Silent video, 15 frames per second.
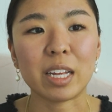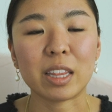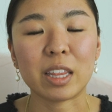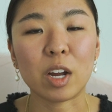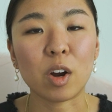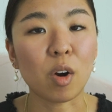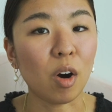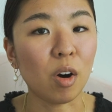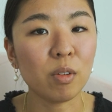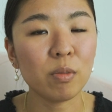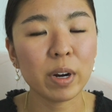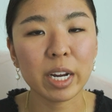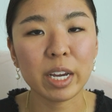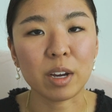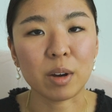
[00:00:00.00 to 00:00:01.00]
they're
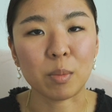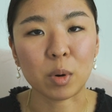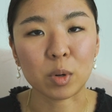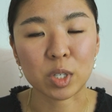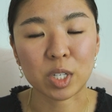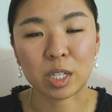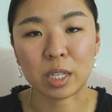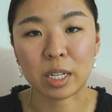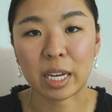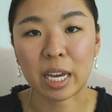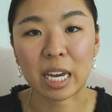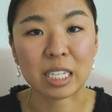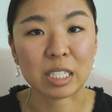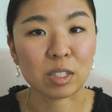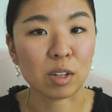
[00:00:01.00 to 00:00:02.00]
already emotionally
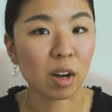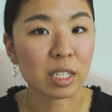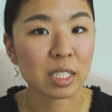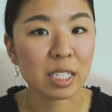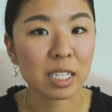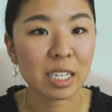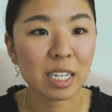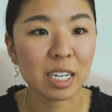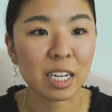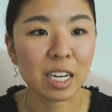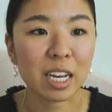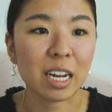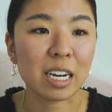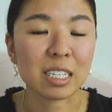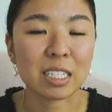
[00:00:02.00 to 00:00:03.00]
exhausted
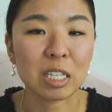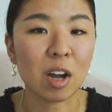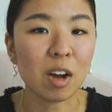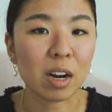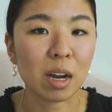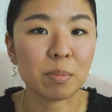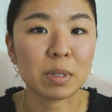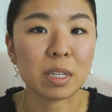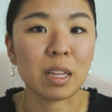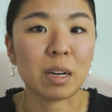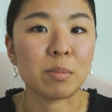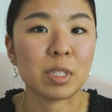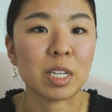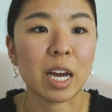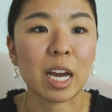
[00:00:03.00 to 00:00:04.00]
and it's not up to
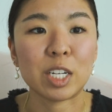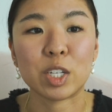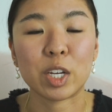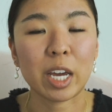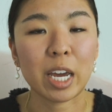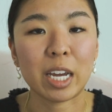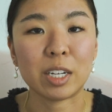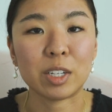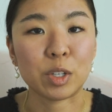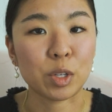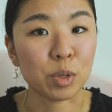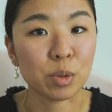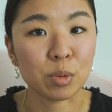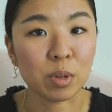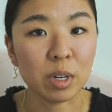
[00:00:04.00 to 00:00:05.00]
them to educate
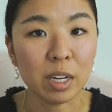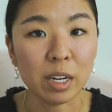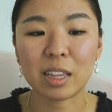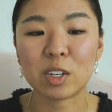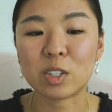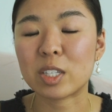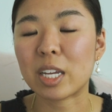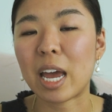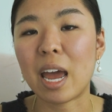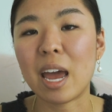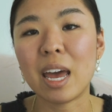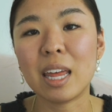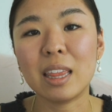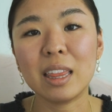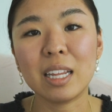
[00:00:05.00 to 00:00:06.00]
you. There's
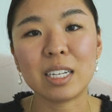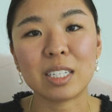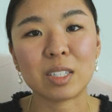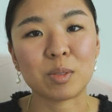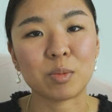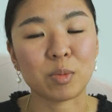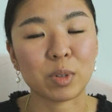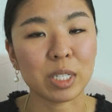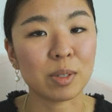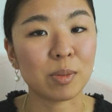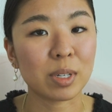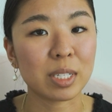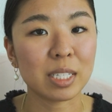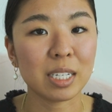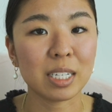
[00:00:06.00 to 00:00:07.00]
endless
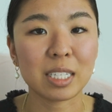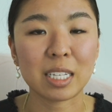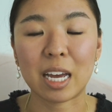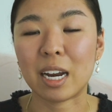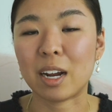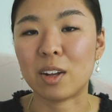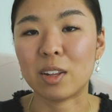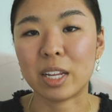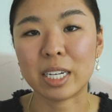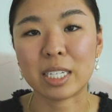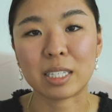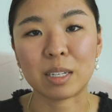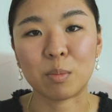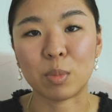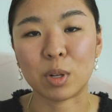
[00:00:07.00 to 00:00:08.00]
resources, and I'll link
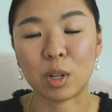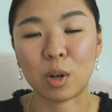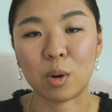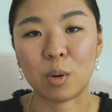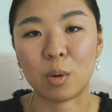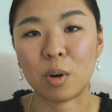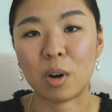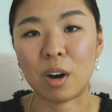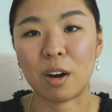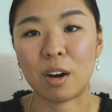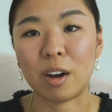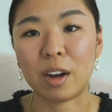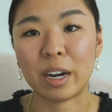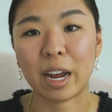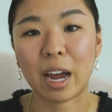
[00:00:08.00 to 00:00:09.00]
some below
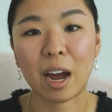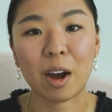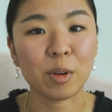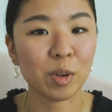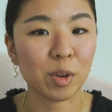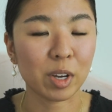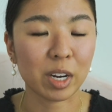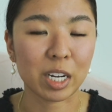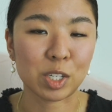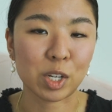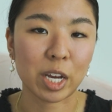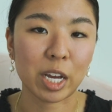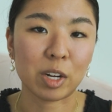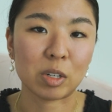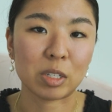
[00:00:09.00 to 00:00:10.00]
on how you can
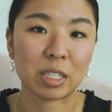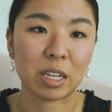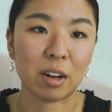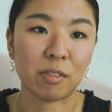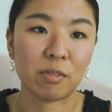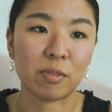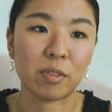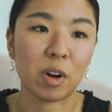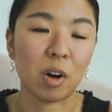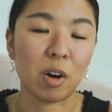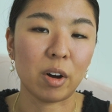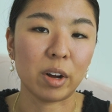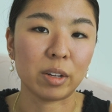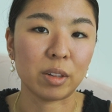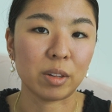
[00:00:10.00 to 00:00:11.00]
educate yourself
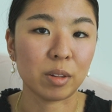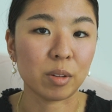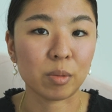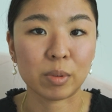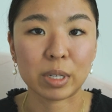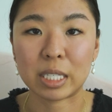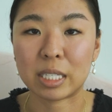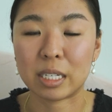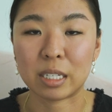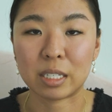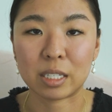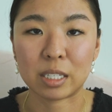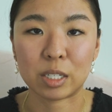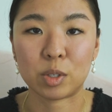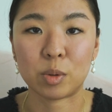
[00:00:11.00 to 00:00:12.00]
on the
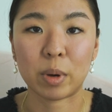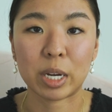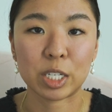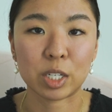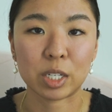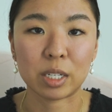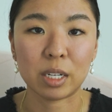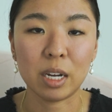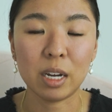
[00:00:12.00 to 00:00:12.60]
recent situation.